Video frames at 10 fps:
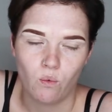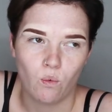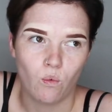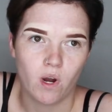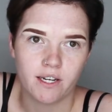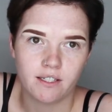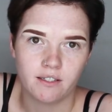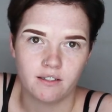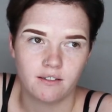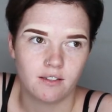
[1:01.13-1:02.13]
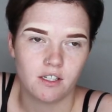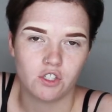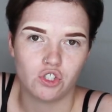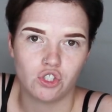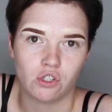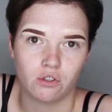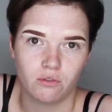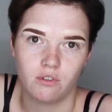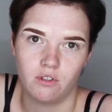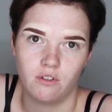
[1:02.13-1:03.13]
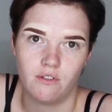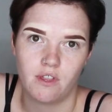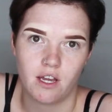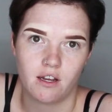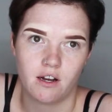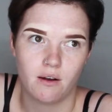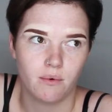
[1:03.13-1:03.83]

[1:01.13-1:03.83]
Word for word: What a joke that guy